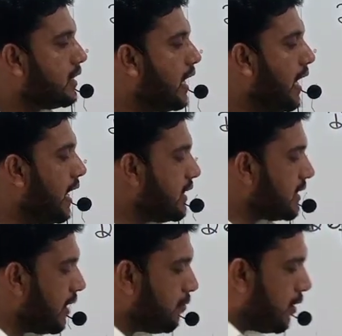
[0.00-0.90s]
They
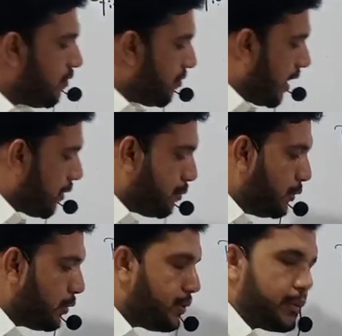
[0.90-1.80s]
assemble for
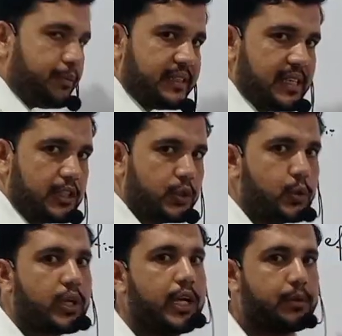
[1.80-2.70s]
food purposes
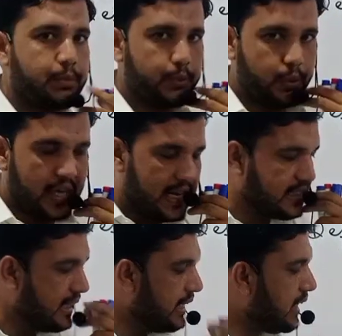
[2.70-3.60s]
to get food
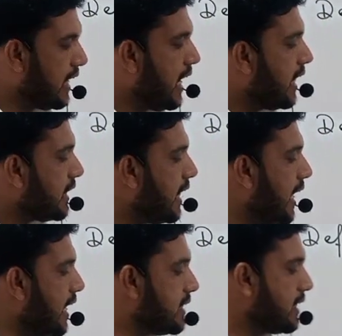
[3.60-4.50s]
easily.
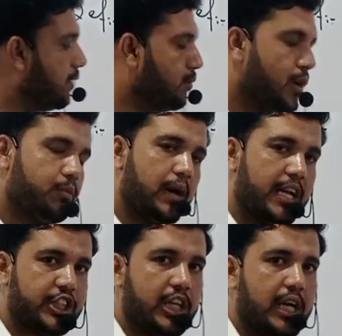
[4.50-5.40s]
They assemble
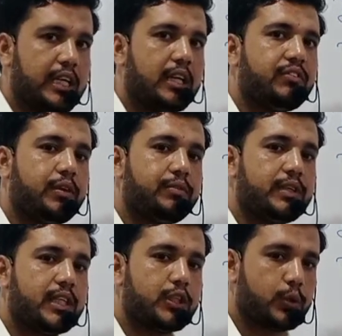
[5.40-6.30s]
for shelter
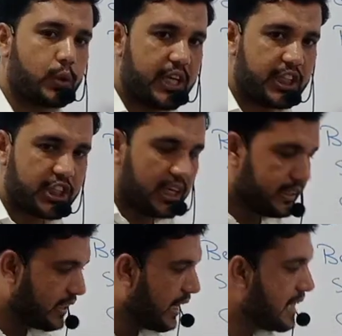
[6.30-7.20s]
purposes to get
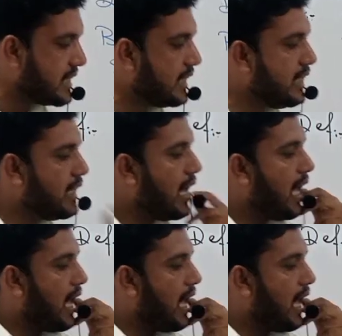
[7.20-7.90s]
shelter easily.